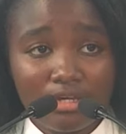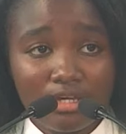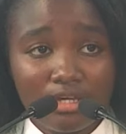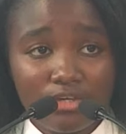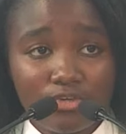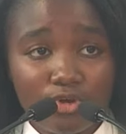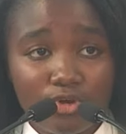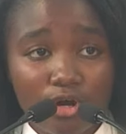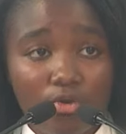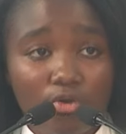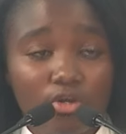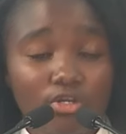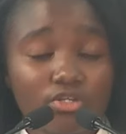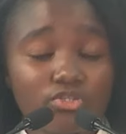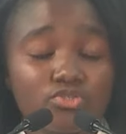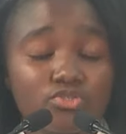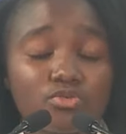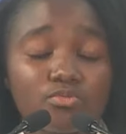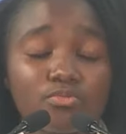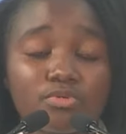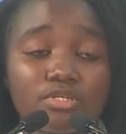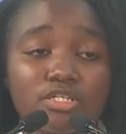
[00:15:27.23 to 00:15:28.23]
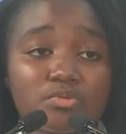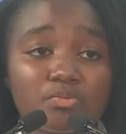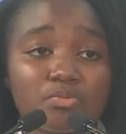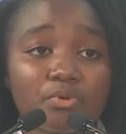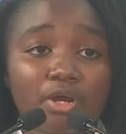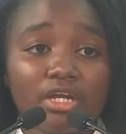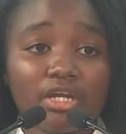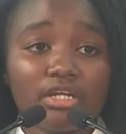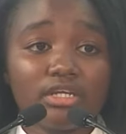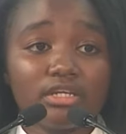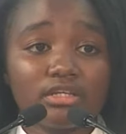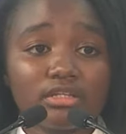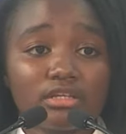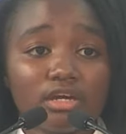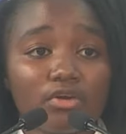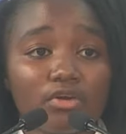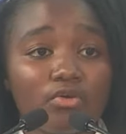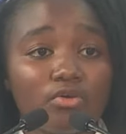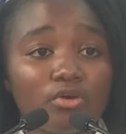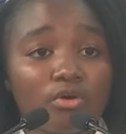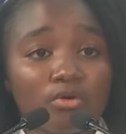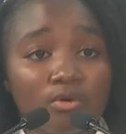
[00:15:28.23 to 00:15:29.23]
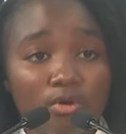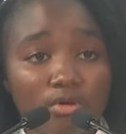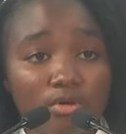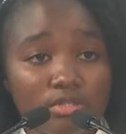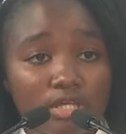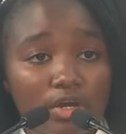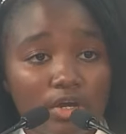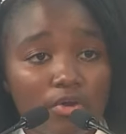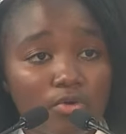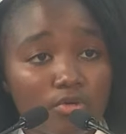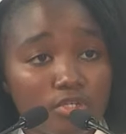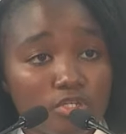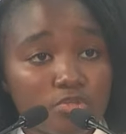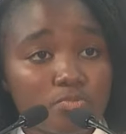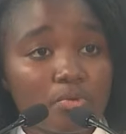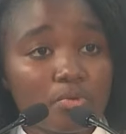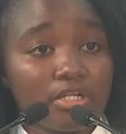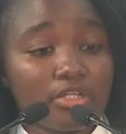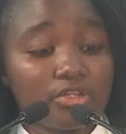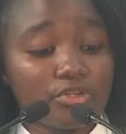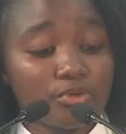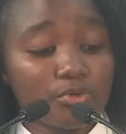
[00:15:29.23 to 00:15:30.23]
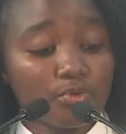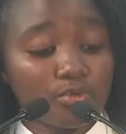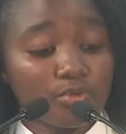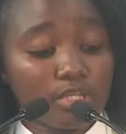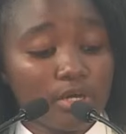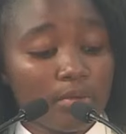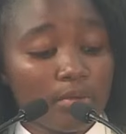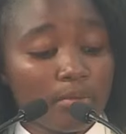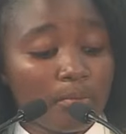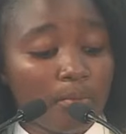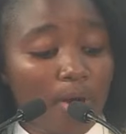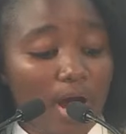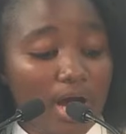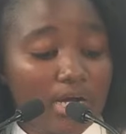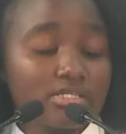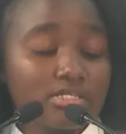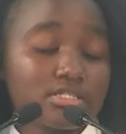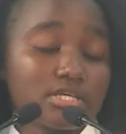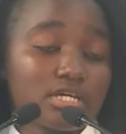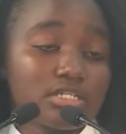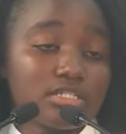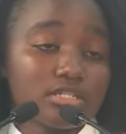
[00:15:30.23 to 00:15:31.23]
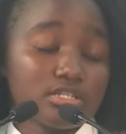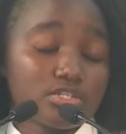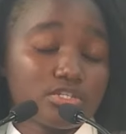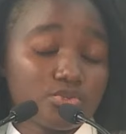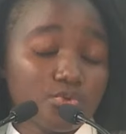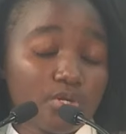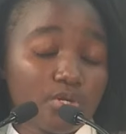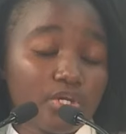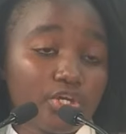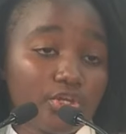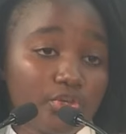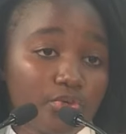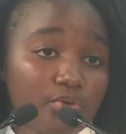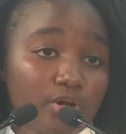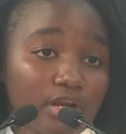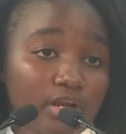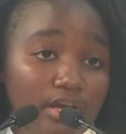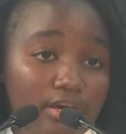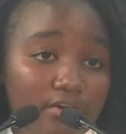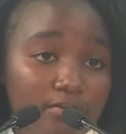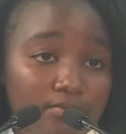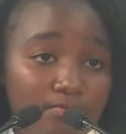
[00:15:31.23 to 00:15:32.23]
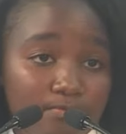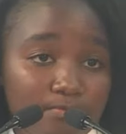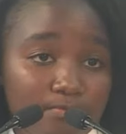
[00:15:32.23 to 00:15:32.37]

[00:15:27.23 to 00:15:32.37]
You are going to be spreading the, the gospel through the works that He's doing in your life.